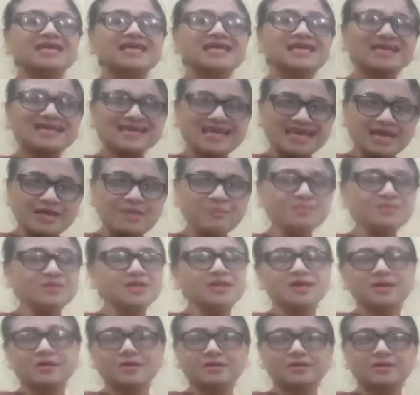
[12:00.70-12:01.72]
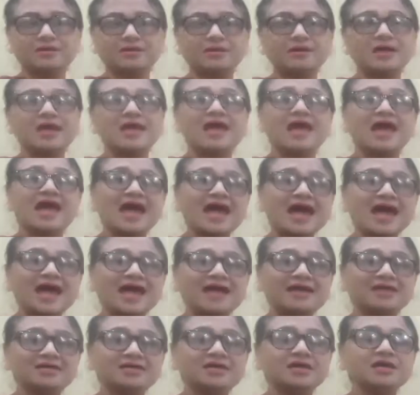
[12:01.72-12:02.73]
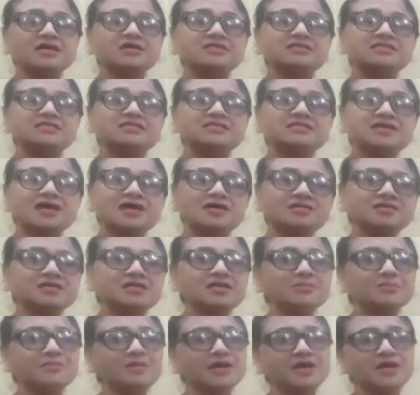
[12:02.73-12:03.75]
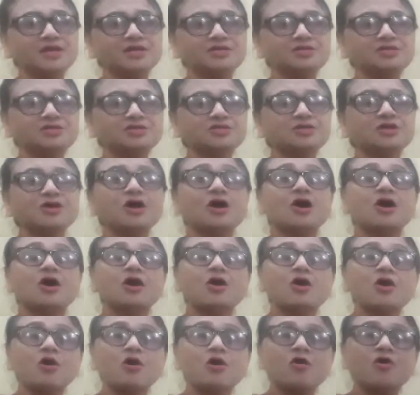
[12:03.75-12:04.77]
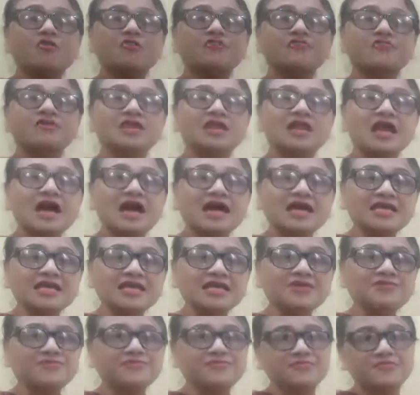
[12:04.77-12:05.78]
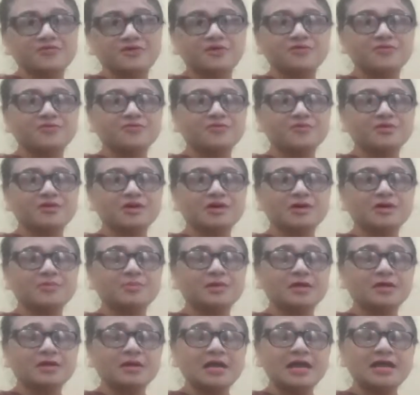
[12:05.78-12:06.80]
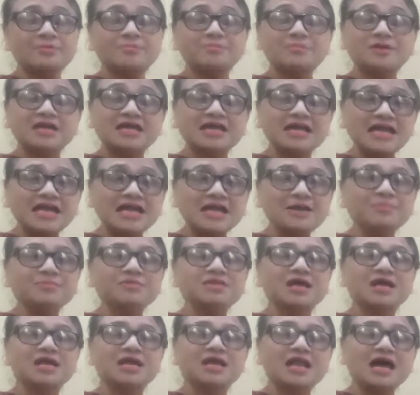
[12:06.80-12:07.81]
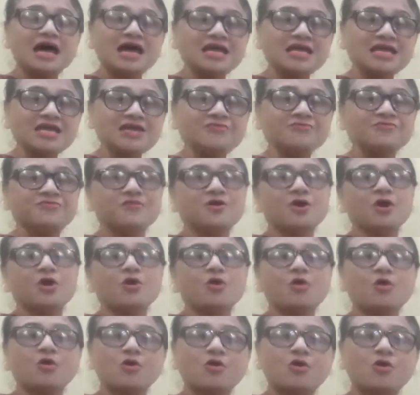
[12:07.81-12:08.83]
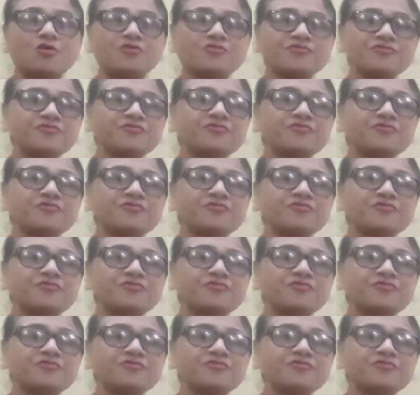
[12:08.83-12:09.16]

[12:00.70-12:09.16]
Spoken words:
came there, and startlement of life and became the life of